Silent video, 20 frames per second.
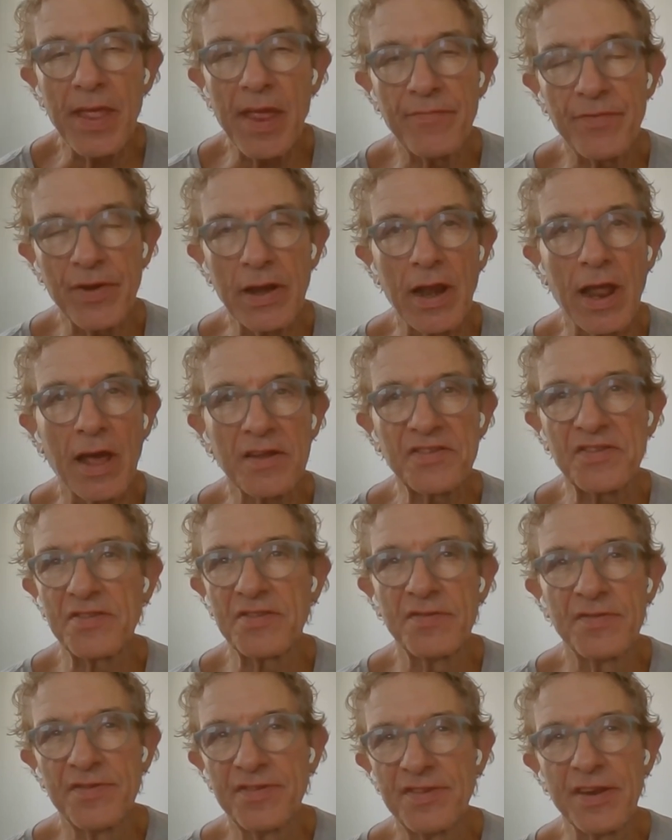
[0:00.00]
Every
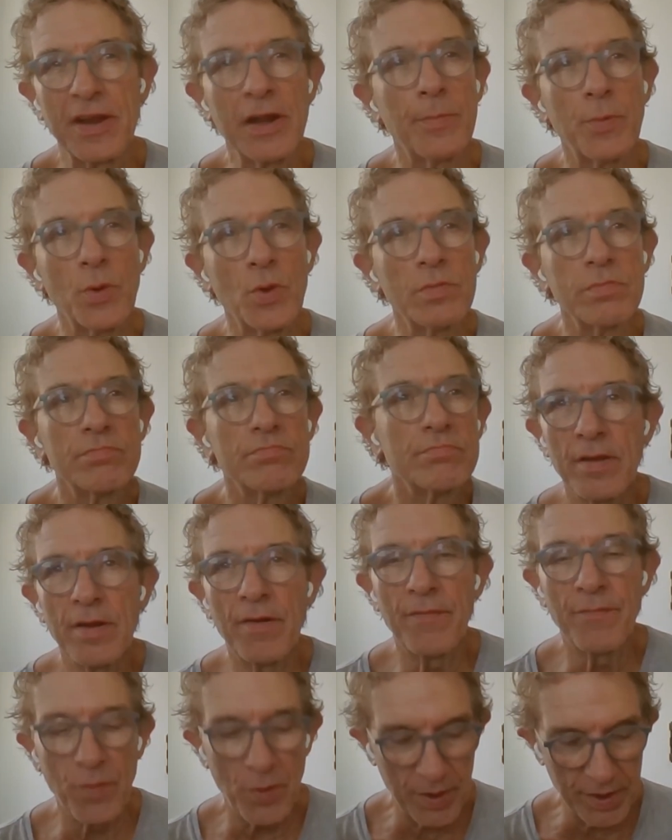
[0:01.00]
last syllable
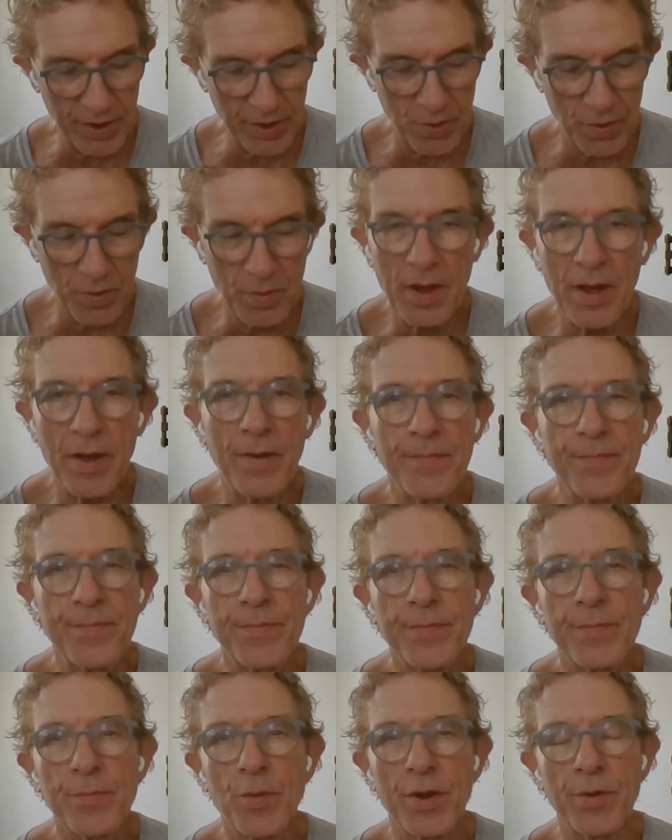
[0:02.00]
of what you
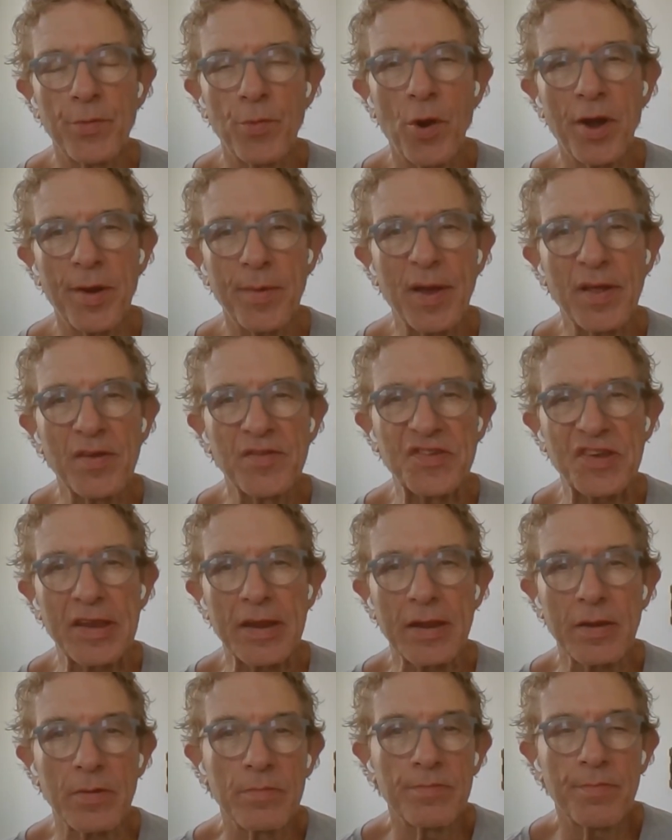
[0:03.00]
write about and
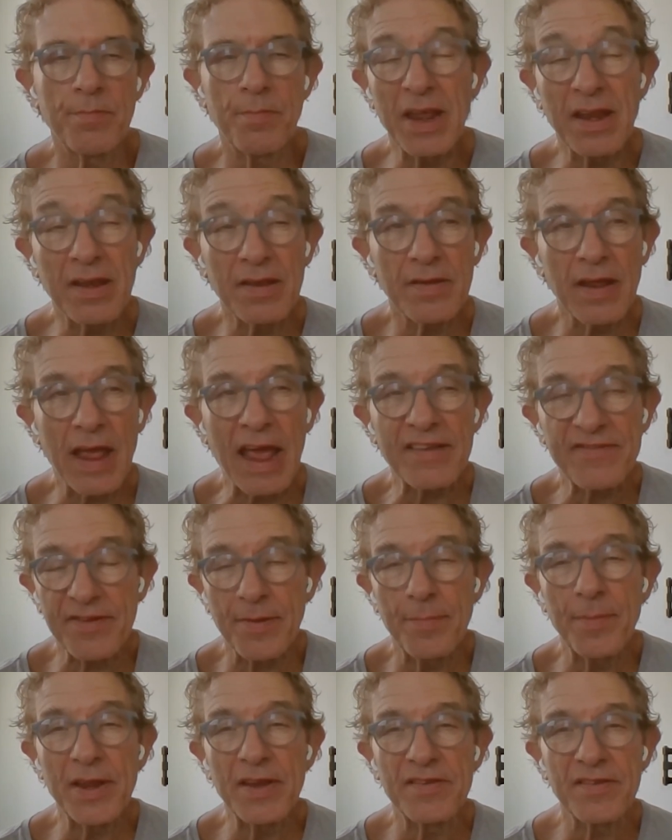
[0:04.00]
sing has
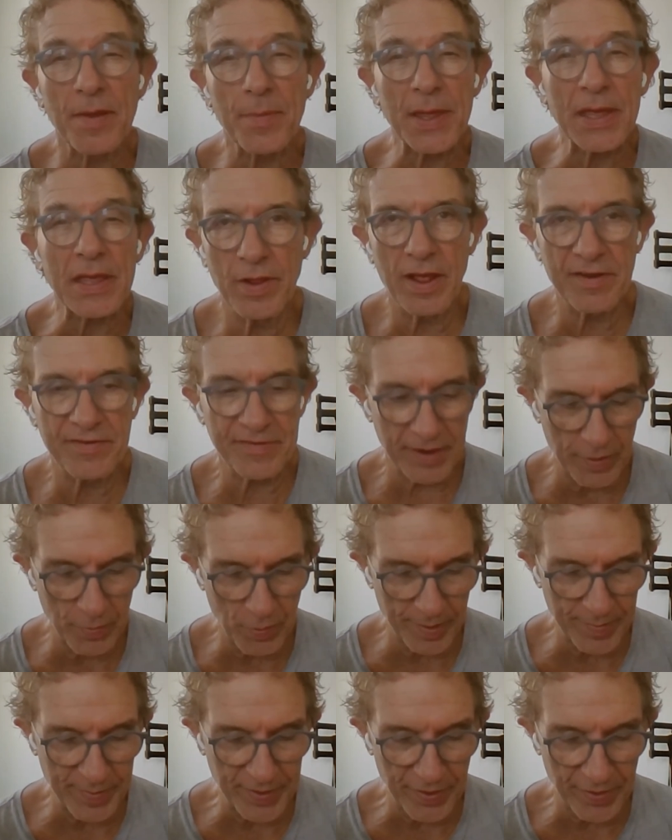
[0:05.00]
to mean something. Last thing you
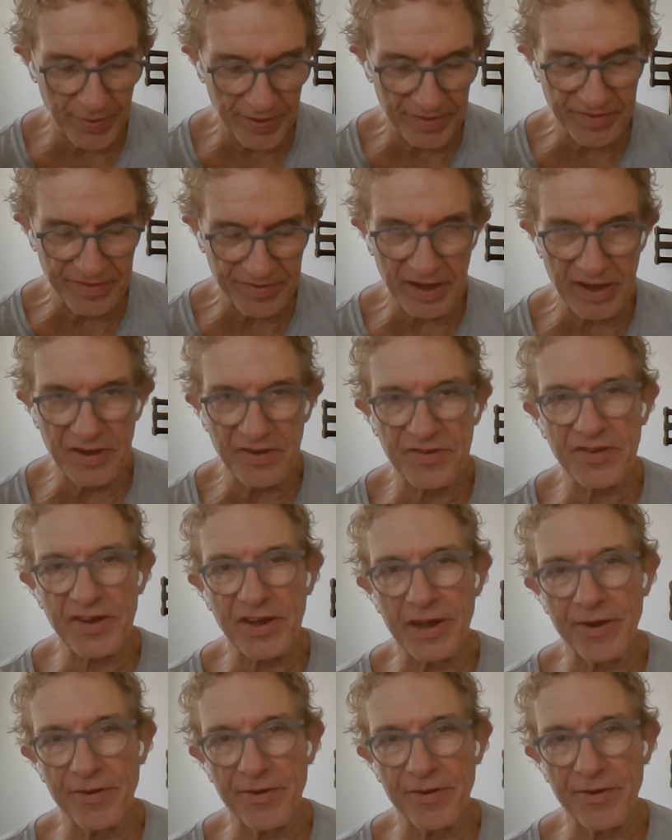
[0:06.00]
want to be doing is singing shit